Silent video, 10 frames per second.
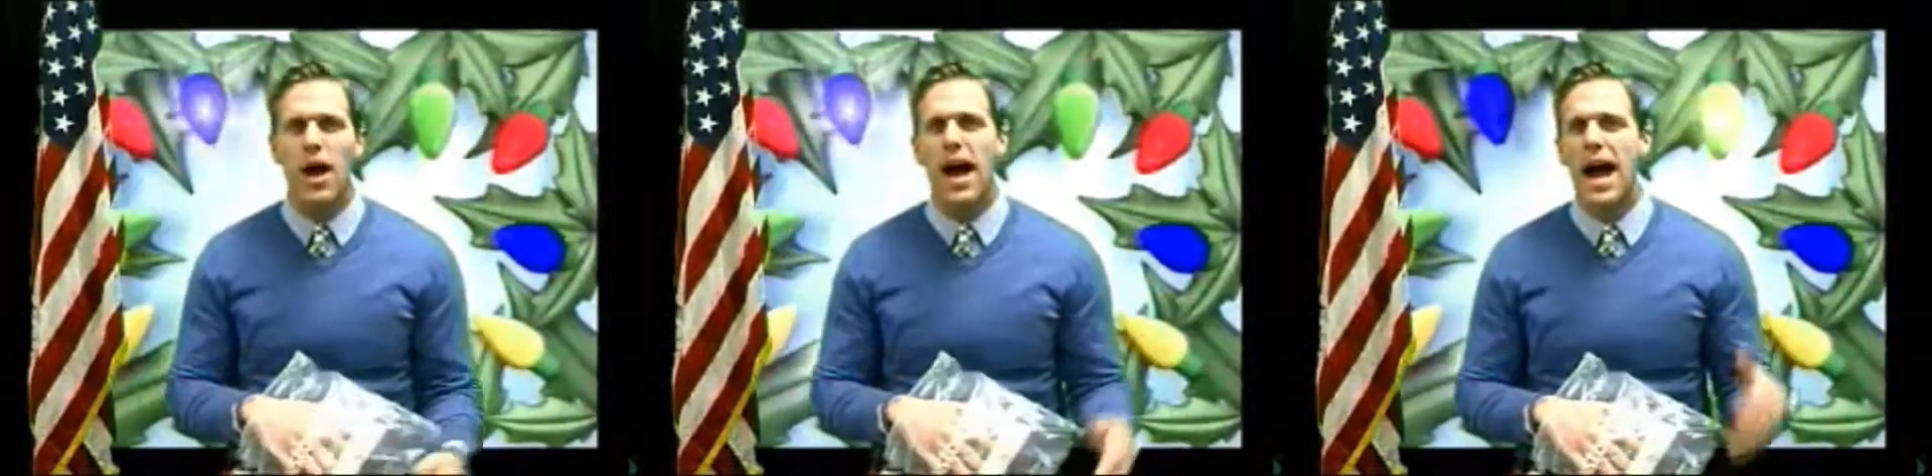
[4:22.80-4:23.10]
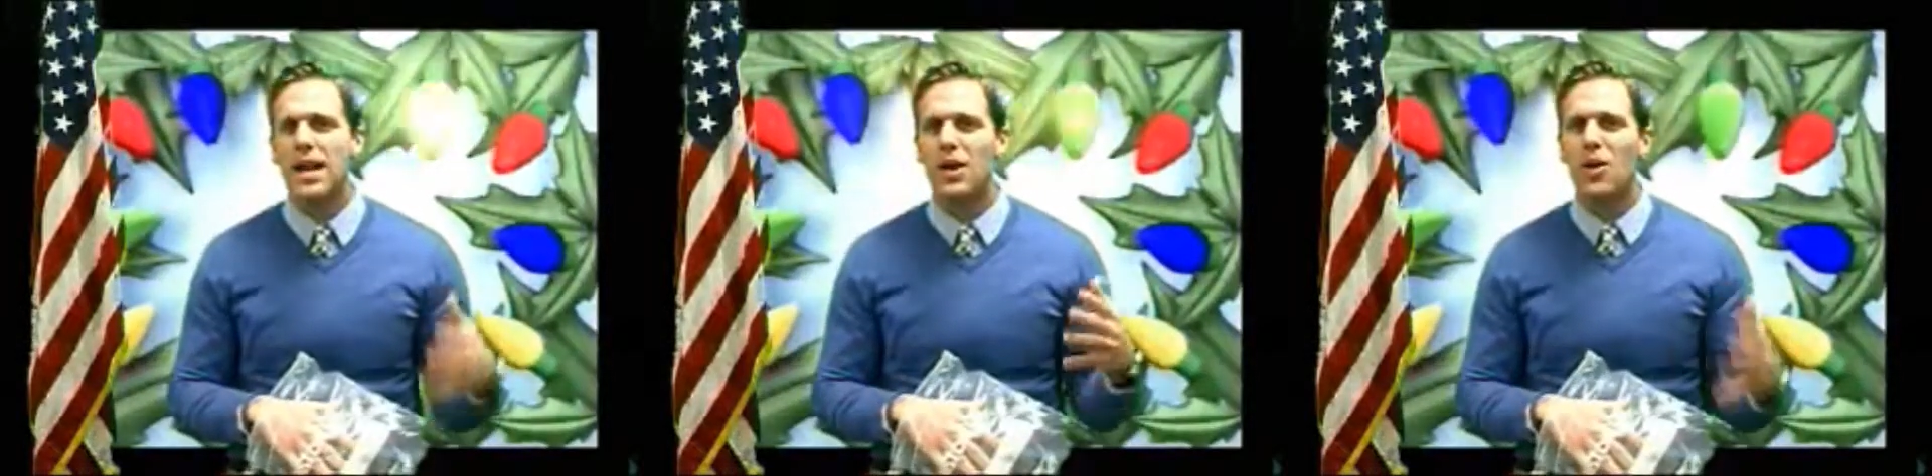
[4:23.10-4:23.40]

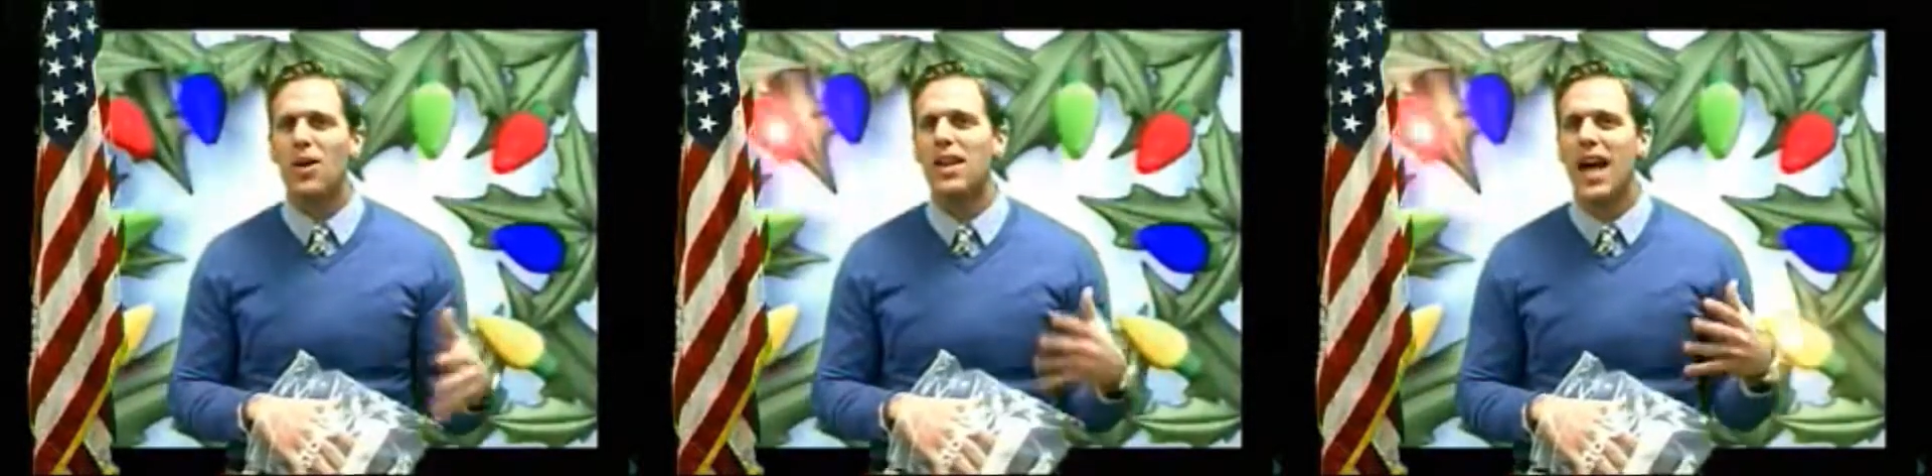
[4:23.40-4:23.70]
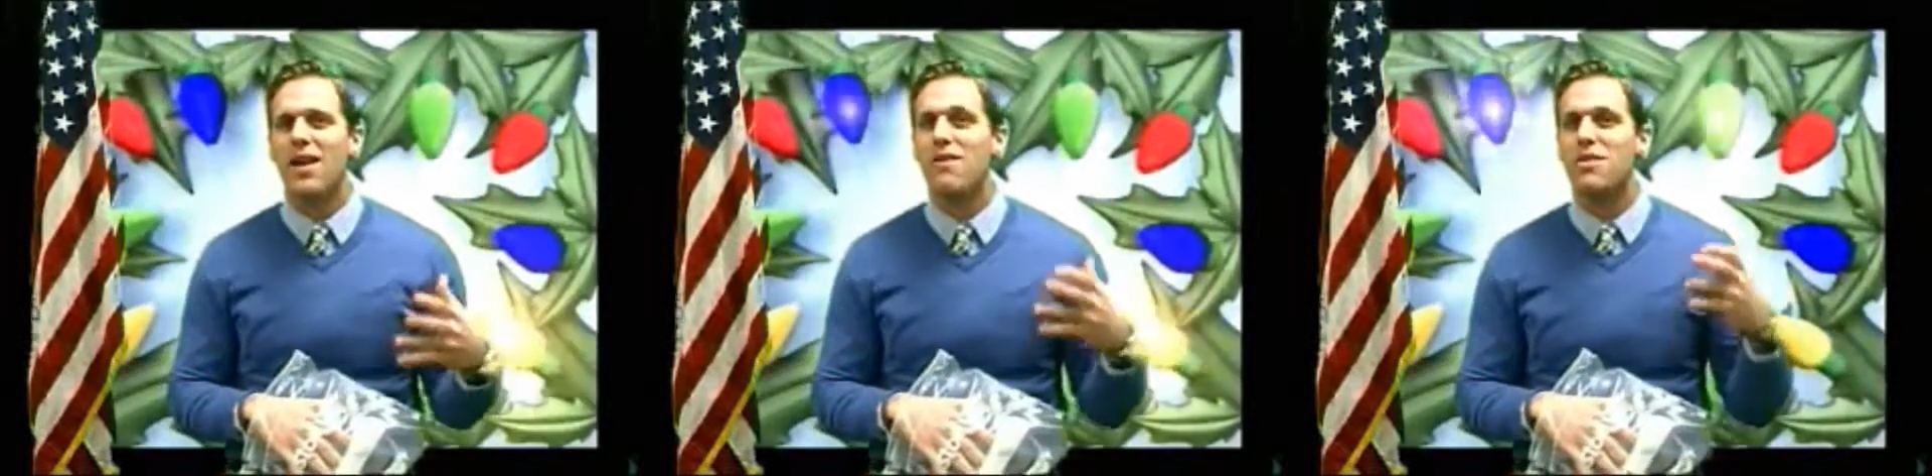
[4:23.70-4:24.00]
I know a lot
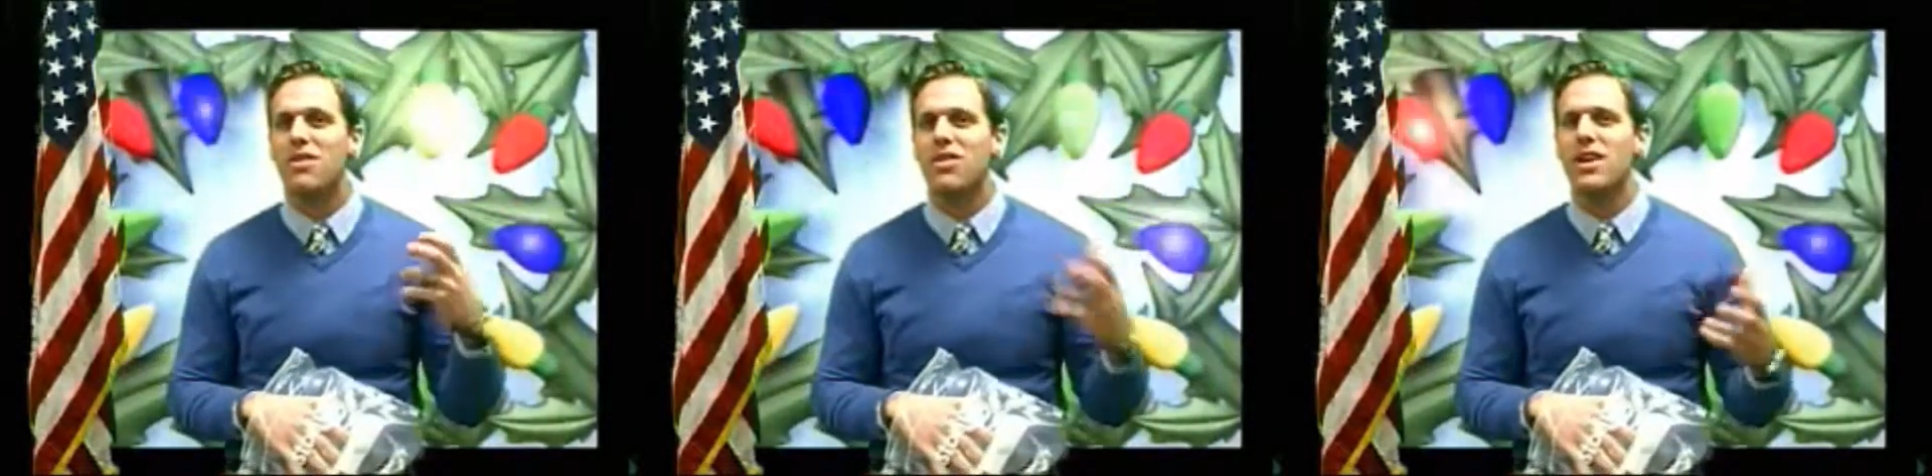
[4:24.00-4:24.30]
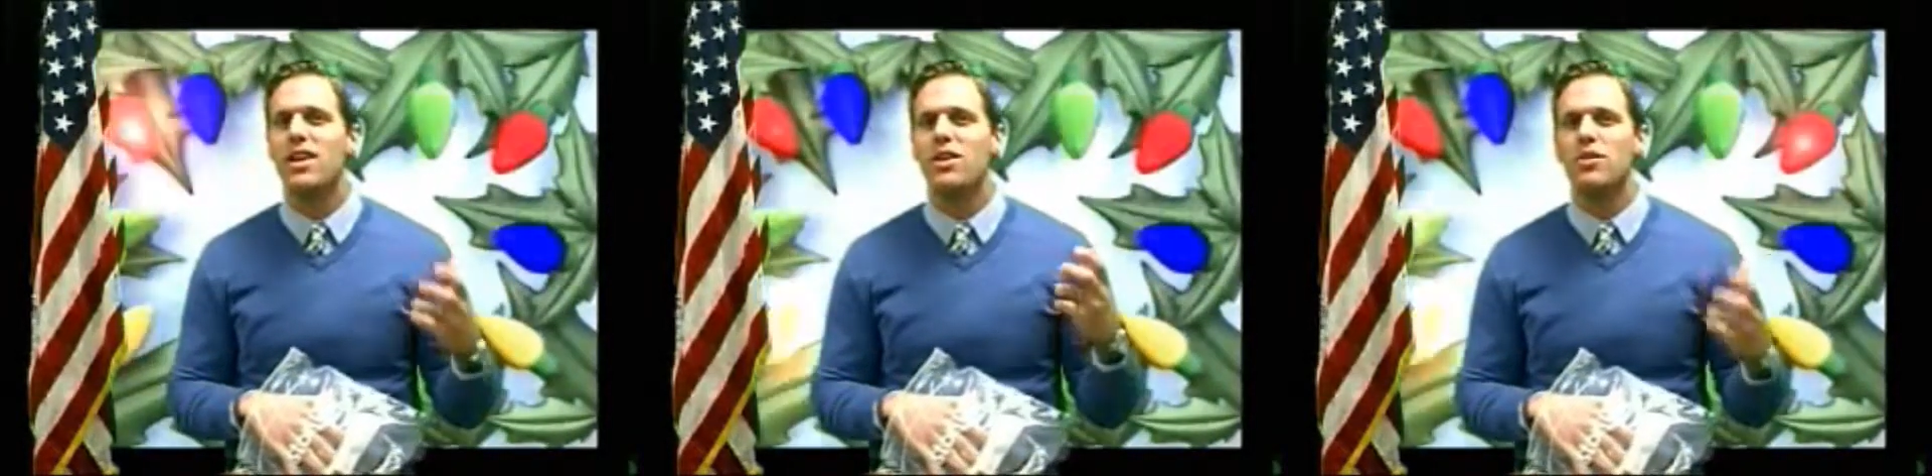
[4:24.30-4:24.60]
of you
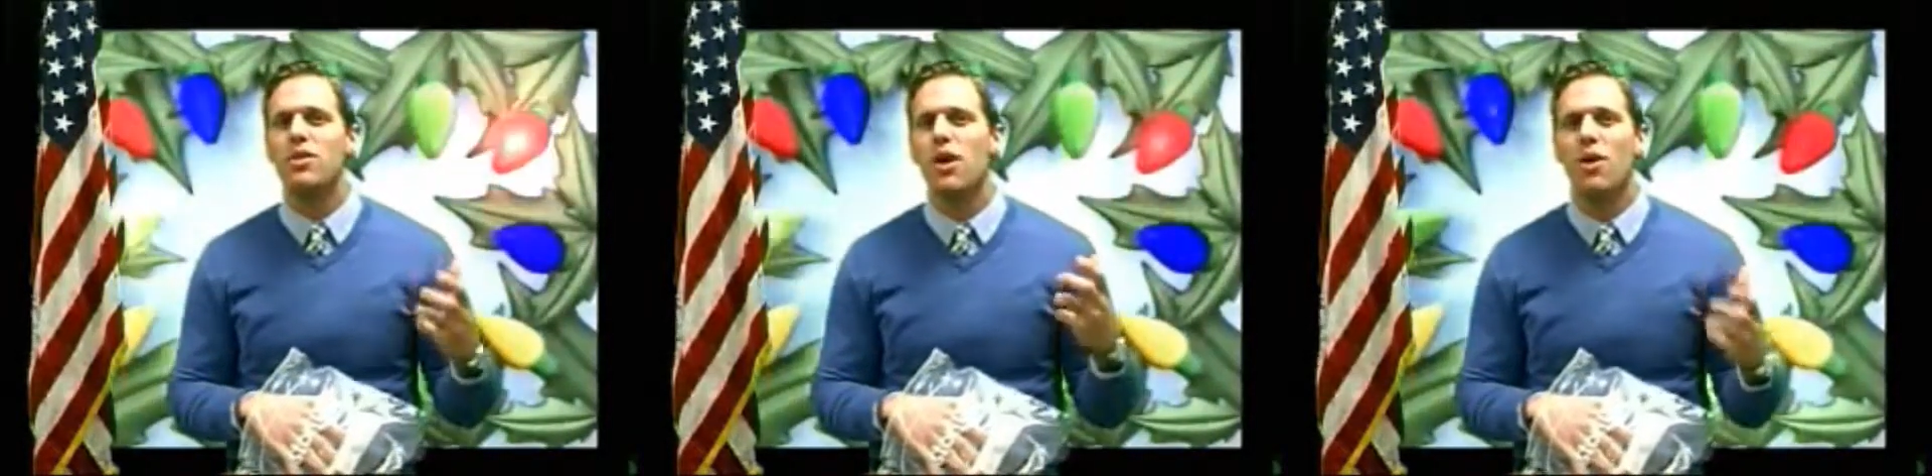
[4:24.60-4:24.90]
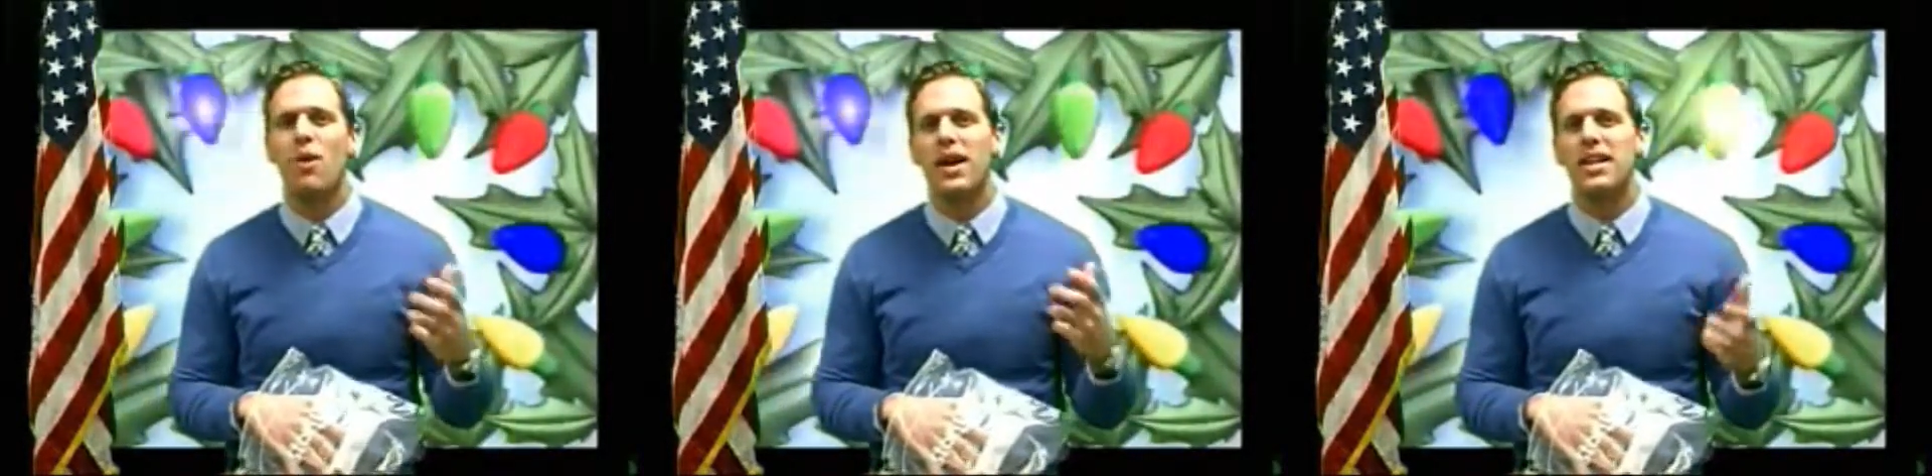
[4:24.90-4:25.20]
think you know
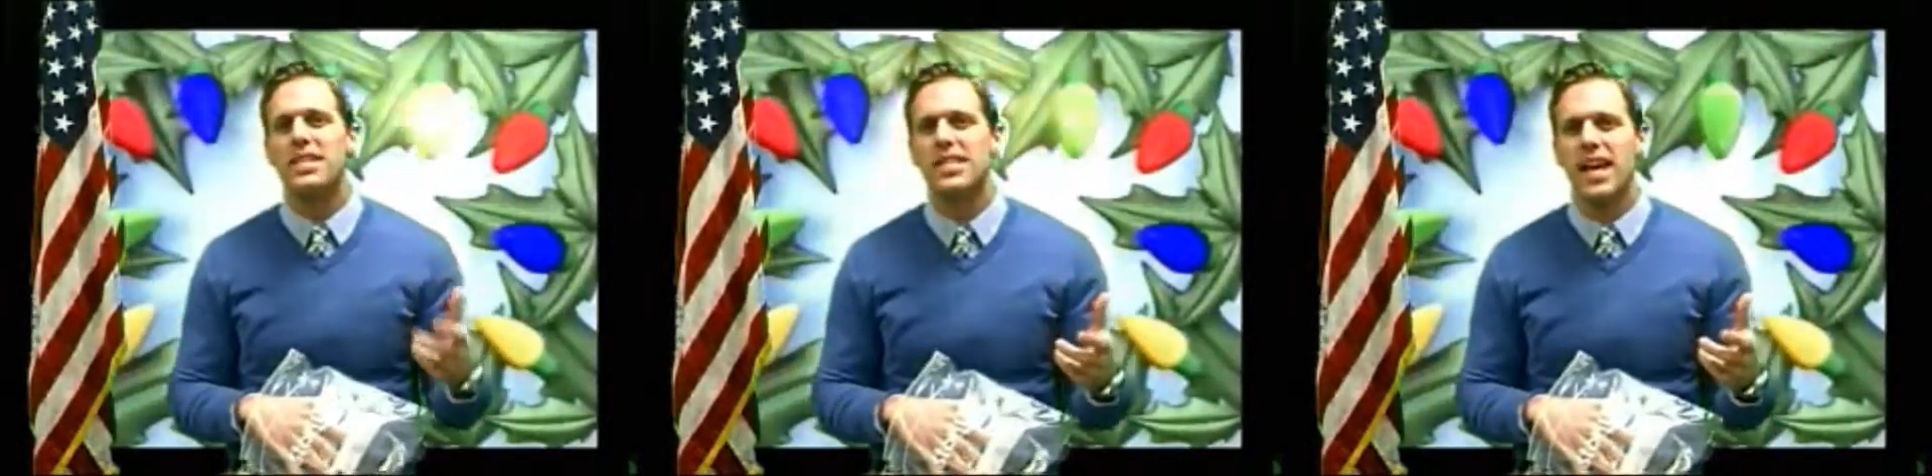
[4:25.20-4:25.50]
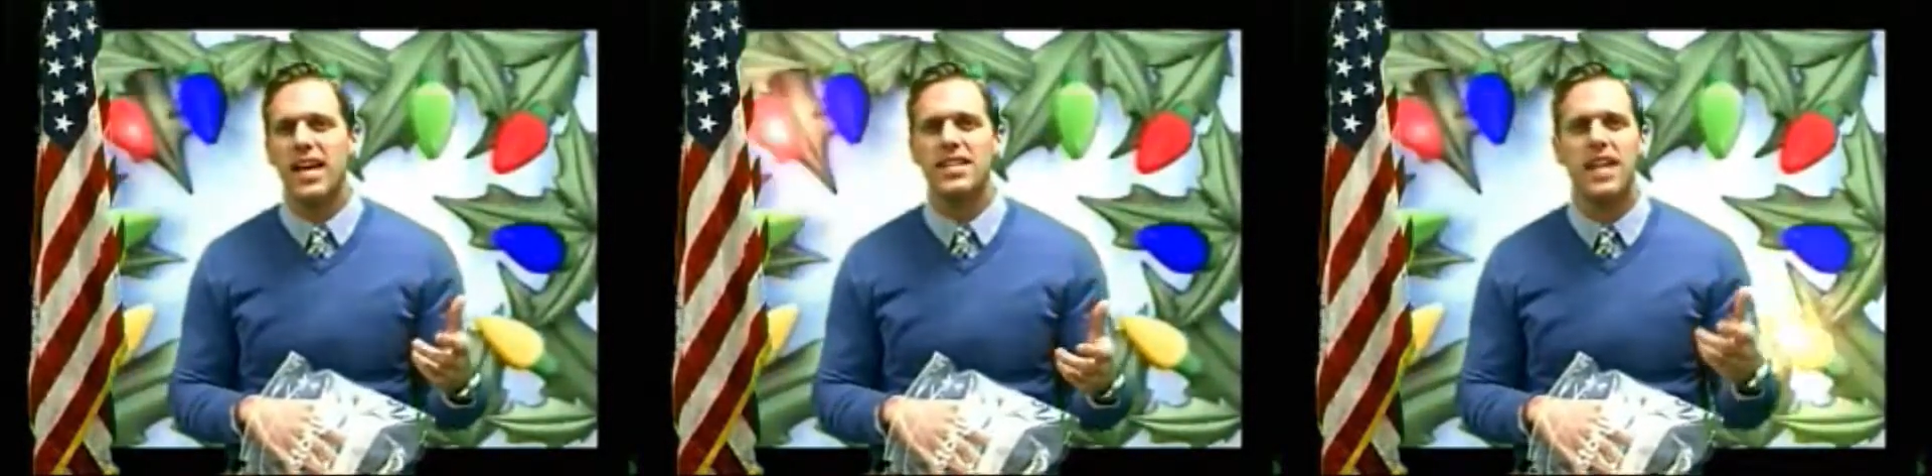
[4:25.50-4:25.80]
what it says.